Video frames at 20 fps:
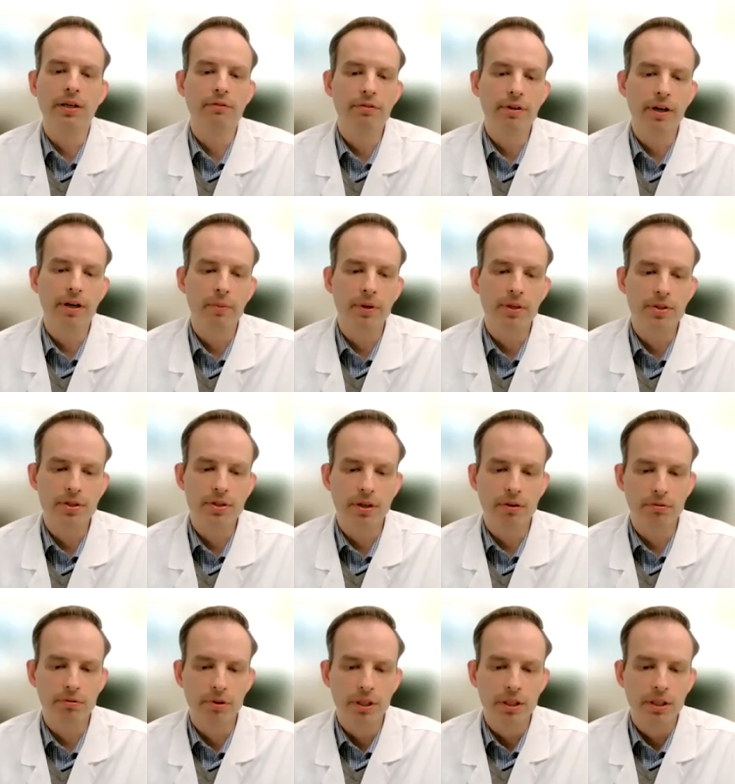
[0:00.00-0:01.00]
I found
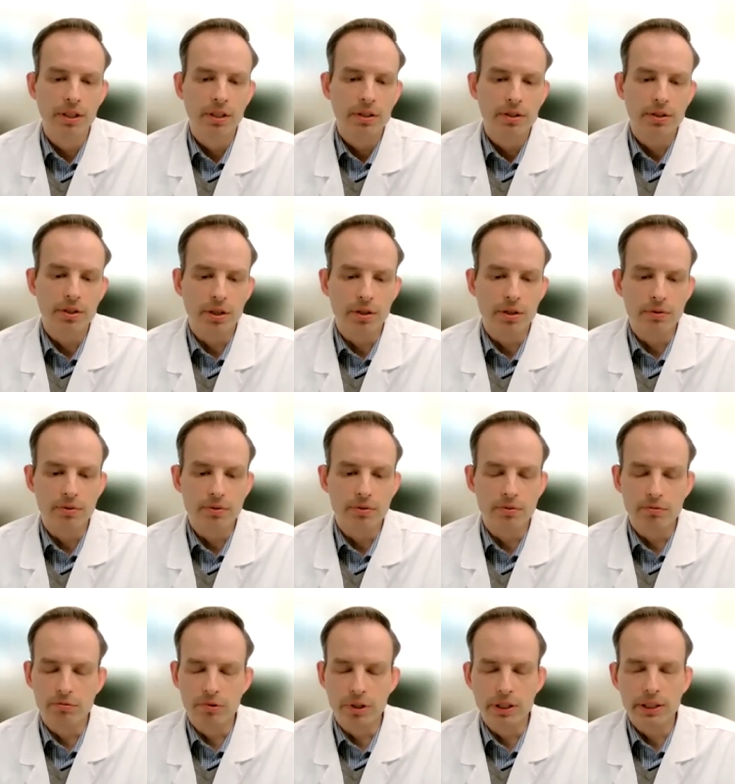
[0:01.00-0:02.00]
myself,
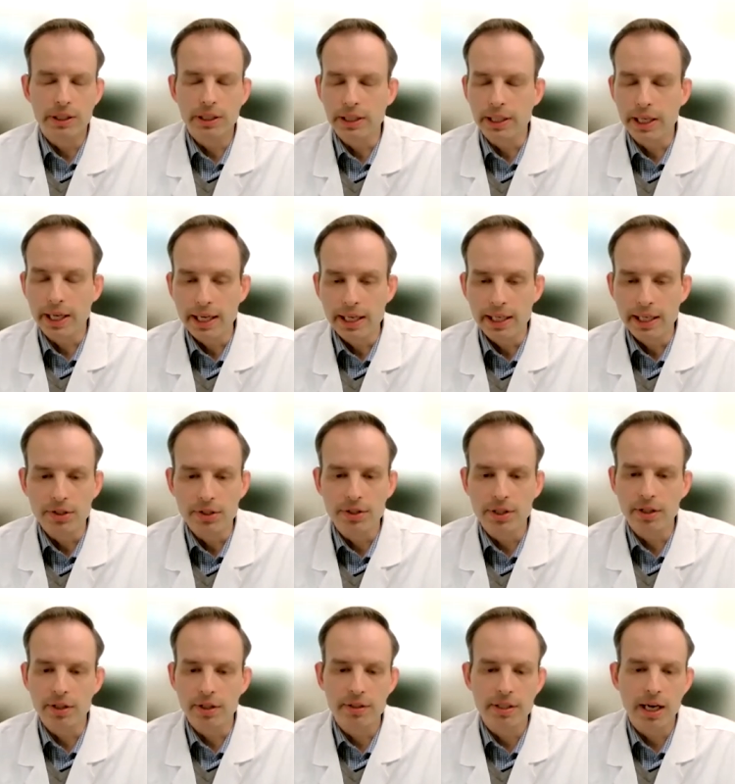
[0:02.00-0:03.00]
really engaged,
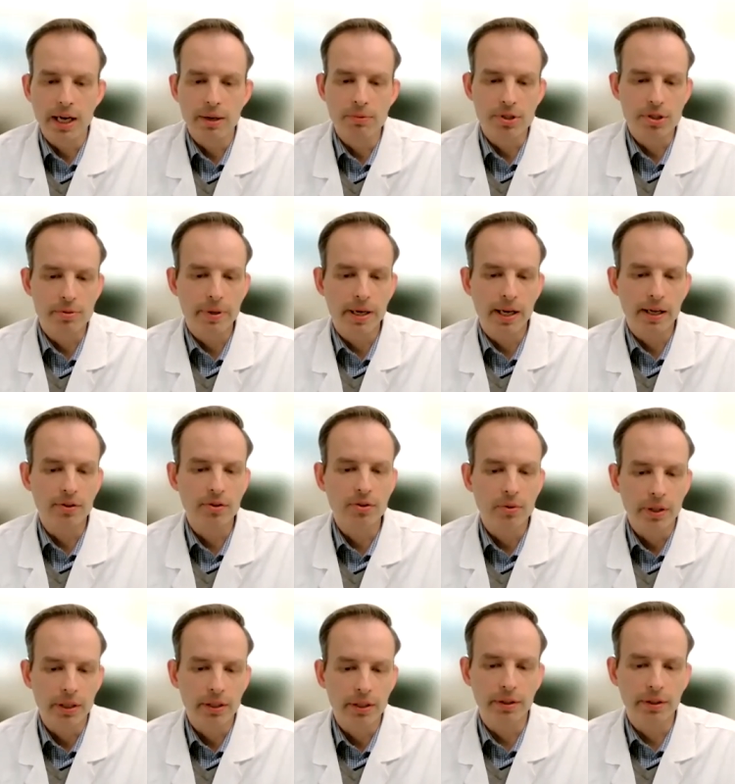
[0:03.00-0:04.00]
and the time just passed
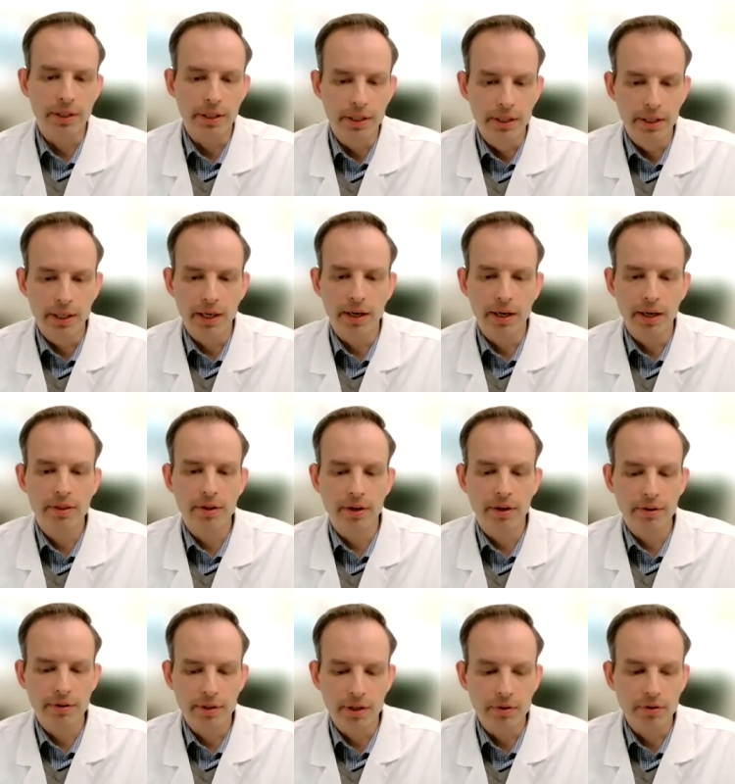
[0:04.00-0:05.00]
quickly. And I
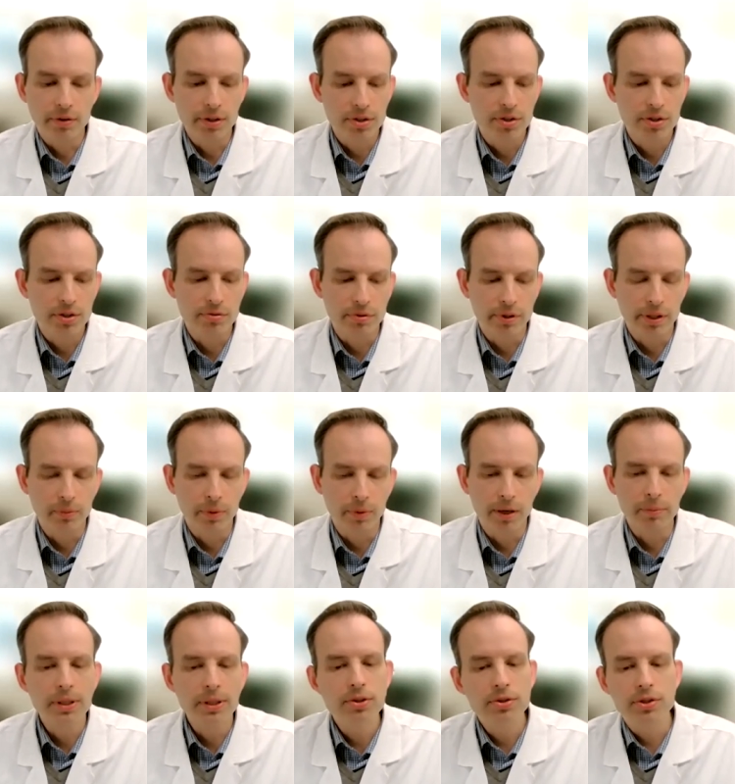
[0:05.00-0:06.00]
thought, this is really what
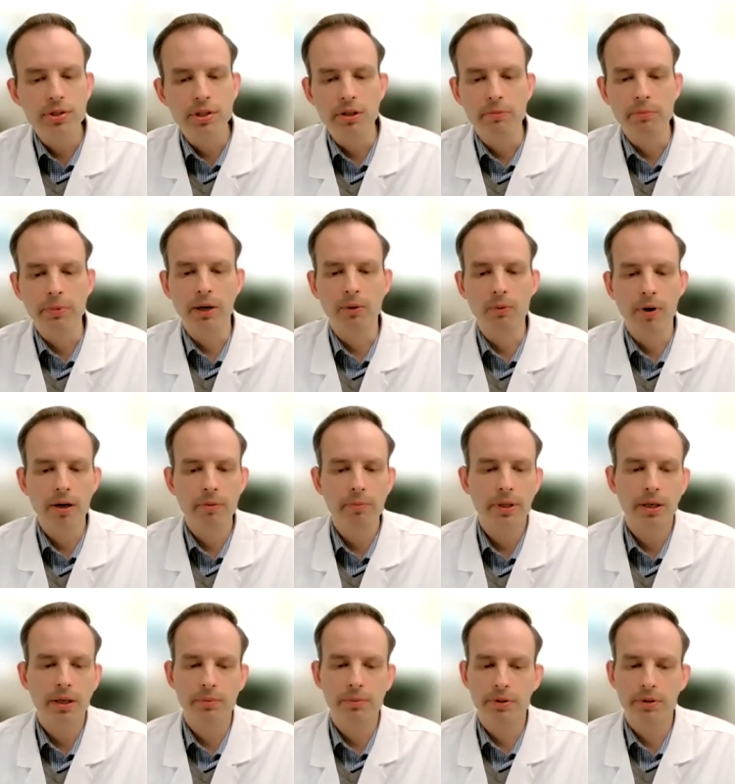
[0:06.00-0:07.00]
I'm interested in, but I want to be
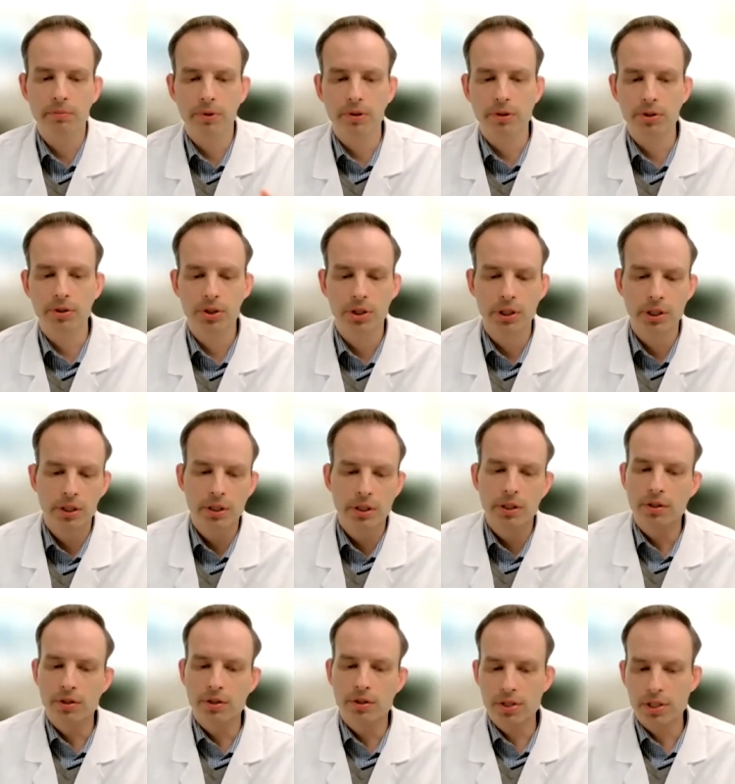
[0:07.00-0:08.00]
able to merge
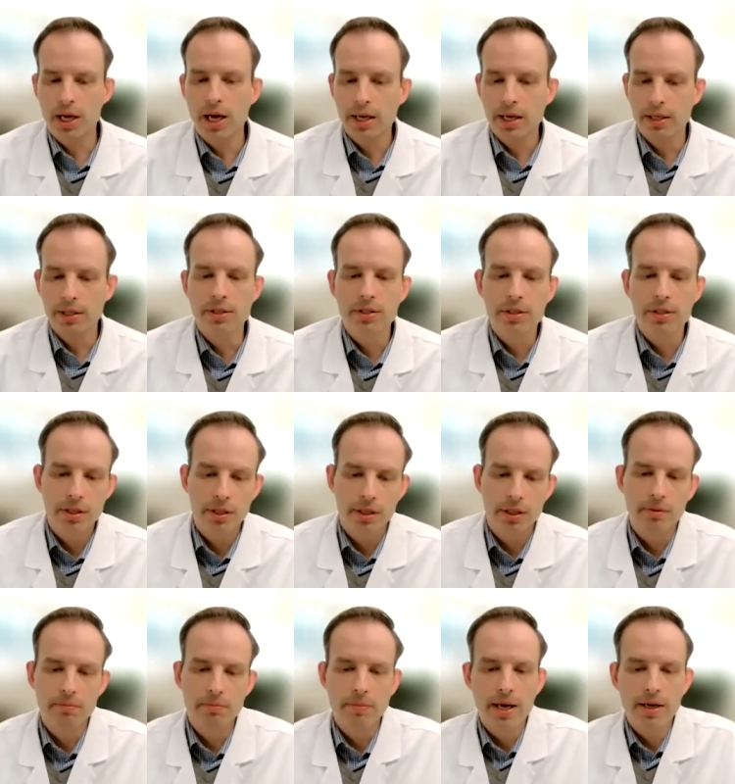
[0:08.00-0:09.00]
the science and
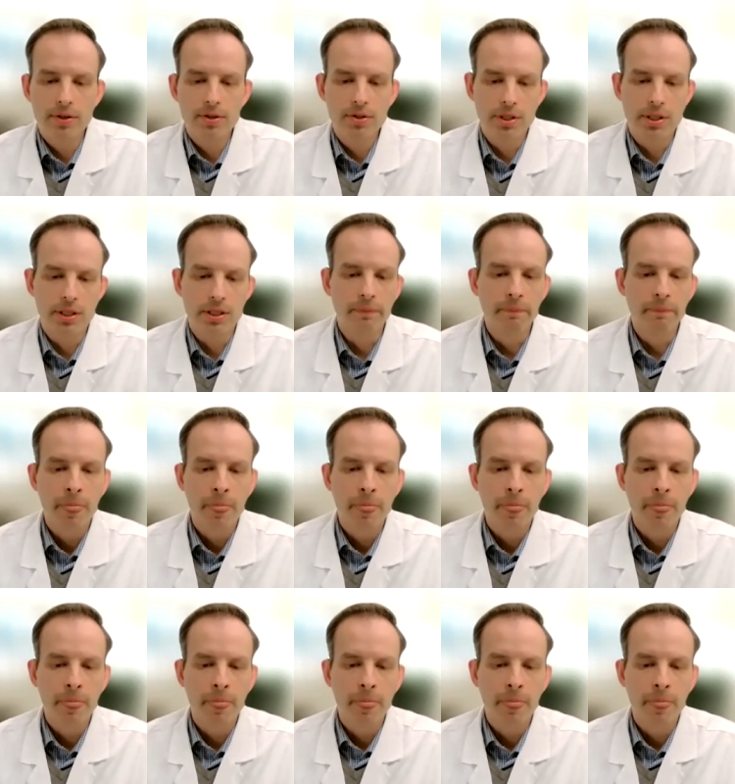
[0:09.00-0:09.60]
the medicine.